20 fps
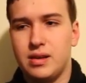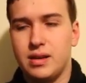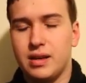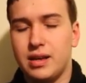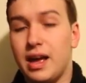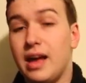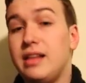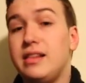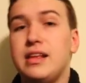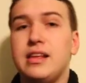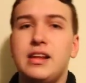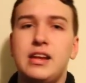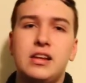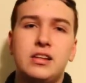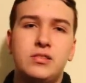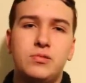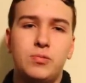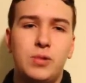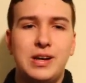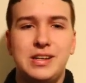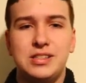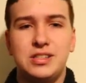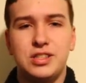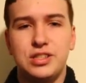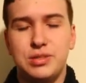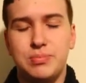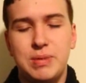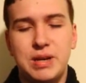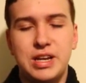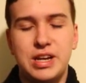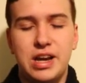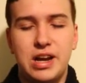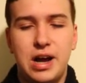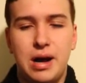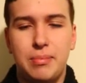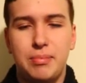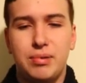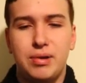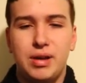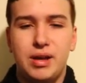Again, they need ways to speed it
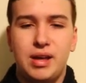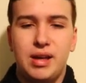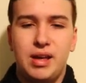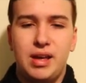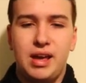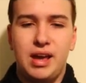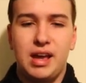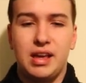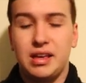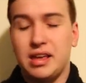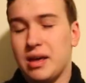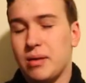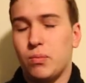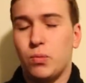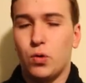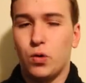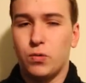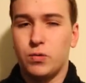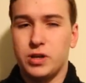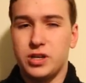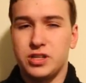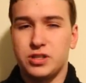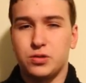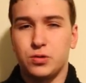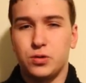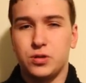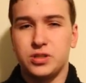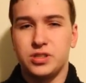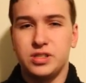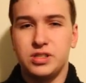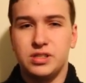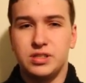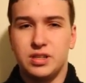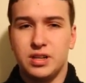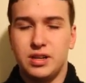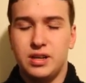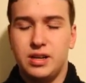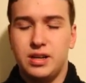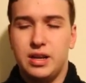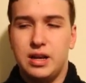up and get more
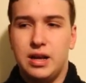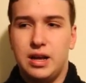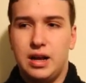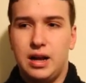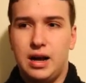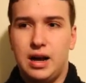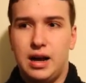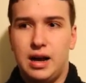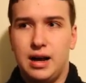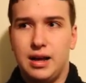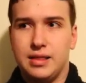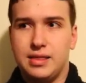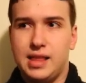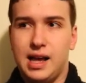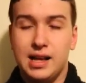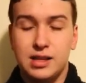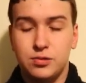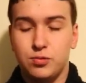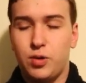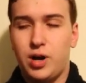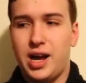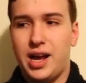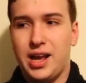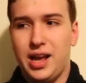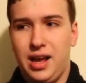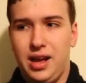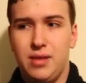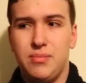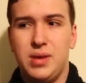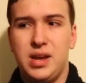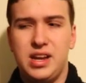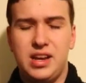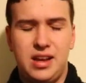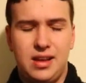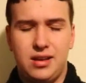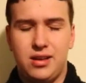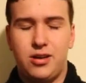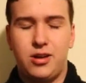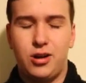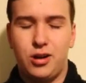resources. That's why I made a
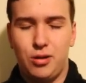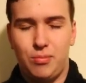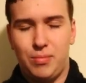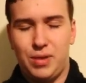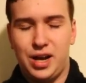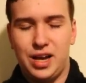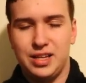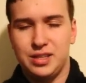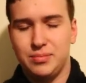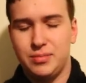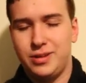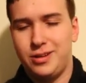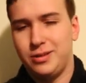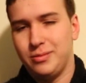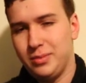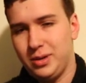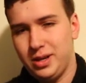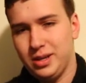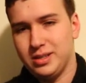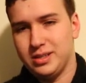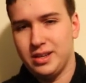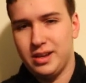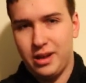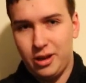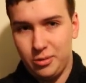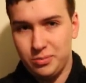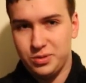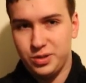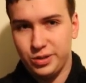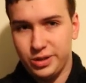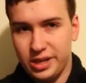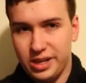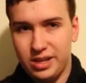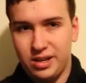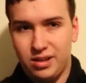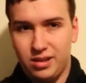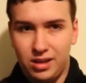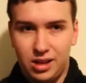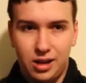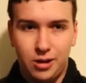carded buys build, because it helps you
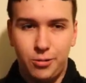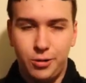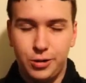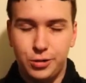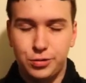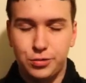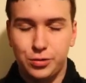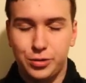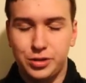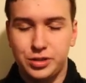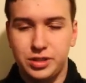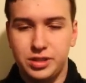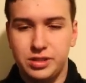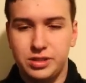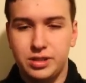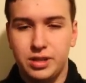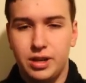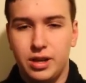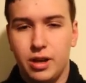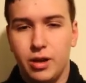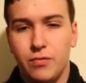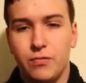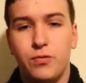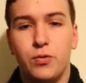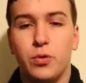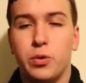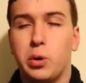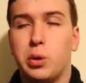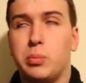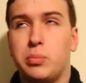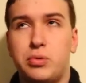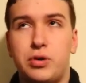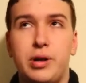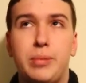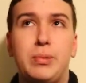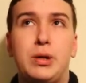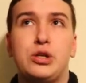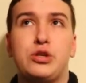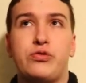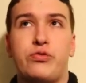get a lot of resources for
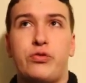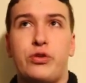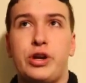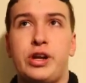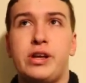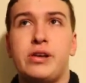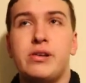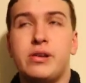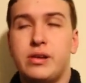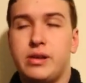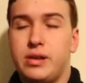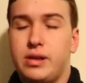pretty much free.